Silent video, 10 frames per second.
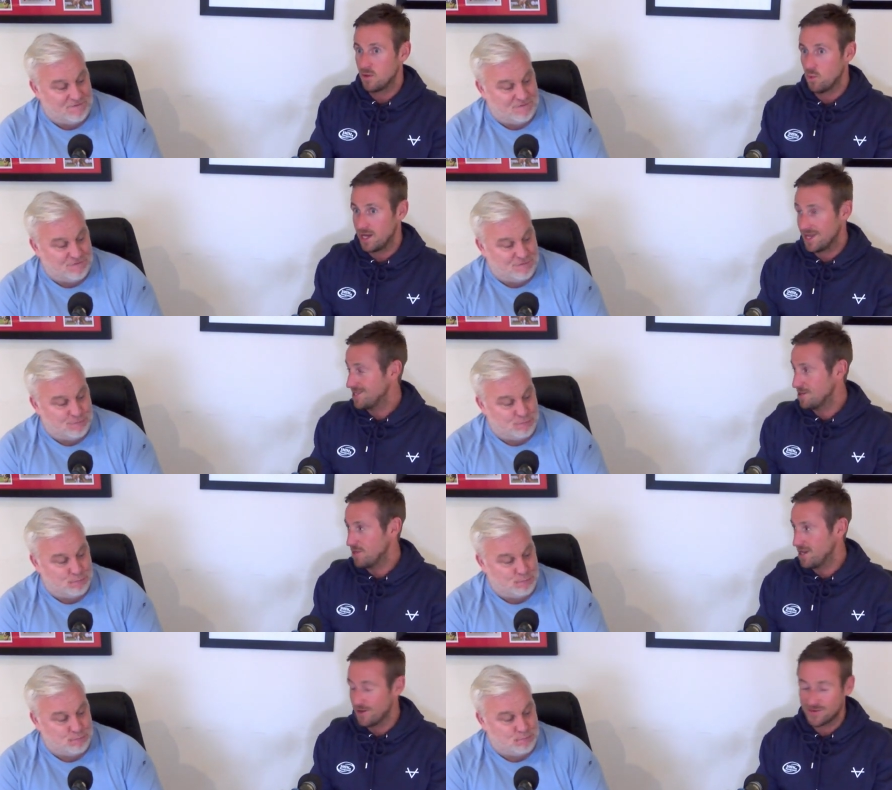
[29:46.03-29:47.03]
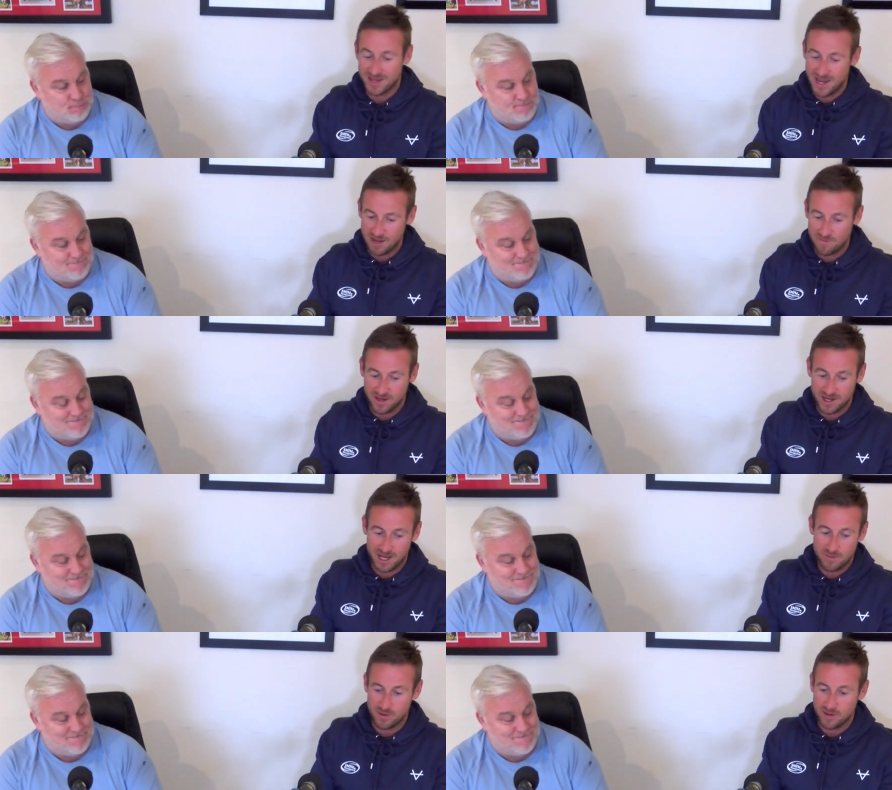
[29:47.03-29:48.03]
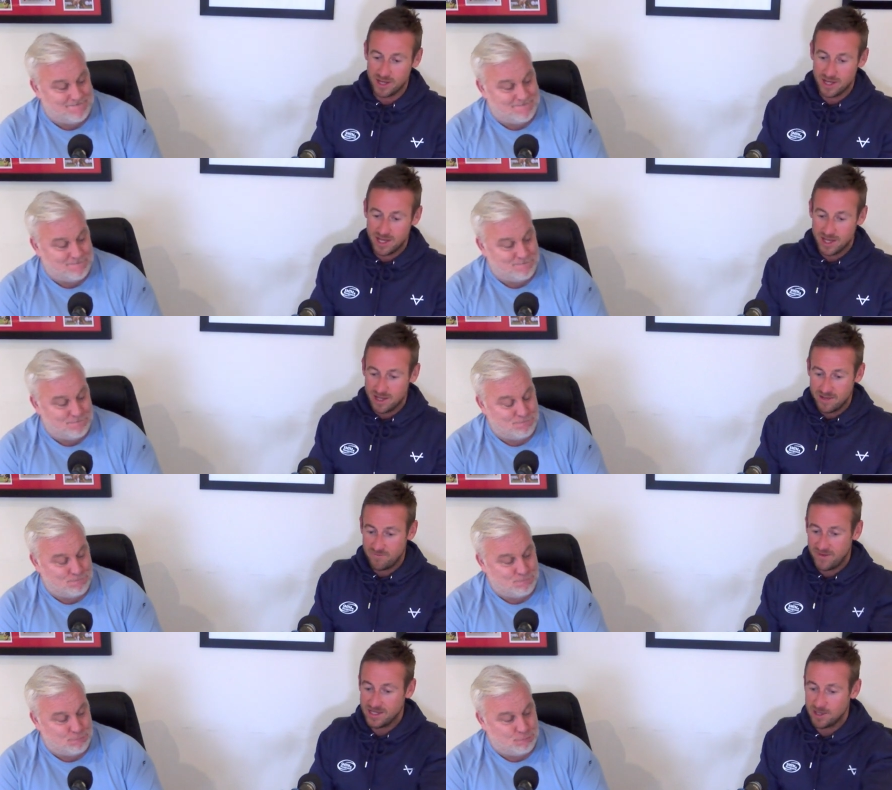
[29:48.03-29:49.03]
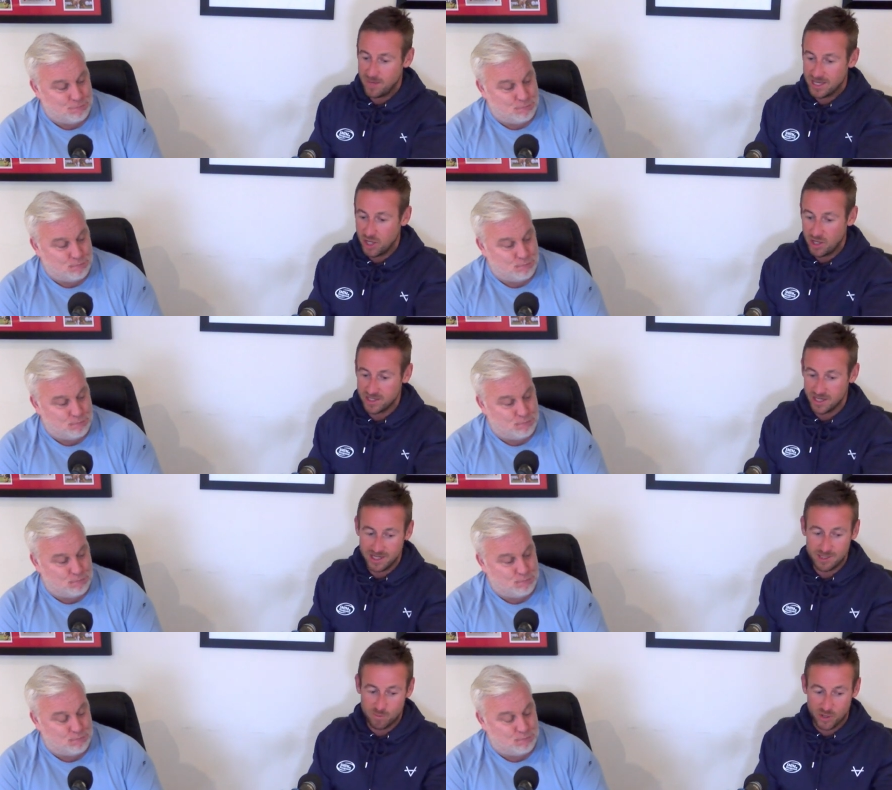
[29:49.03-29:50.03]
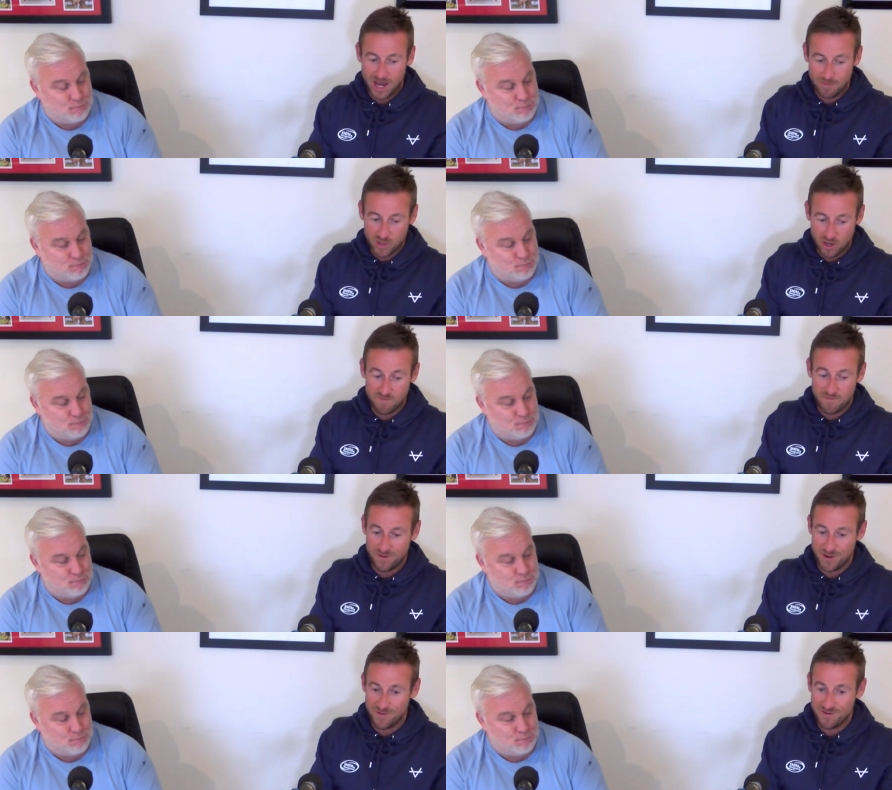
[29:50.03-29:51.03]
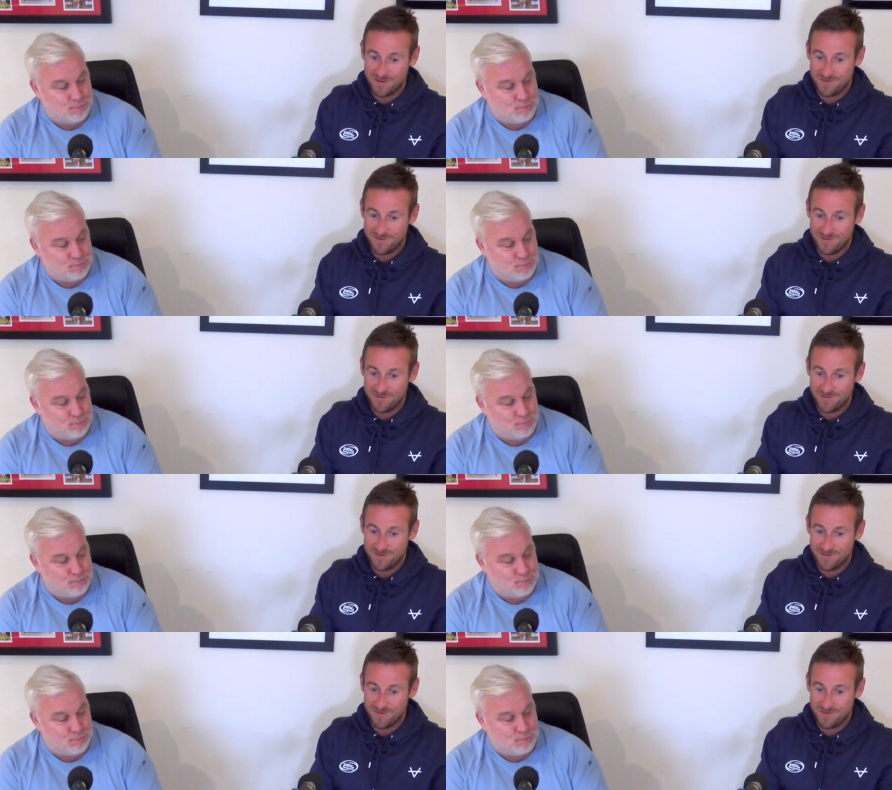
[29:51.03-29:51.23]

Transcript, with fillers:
Speaker 1: when it gets to playoffs anything can happen these are big losses but i'm confident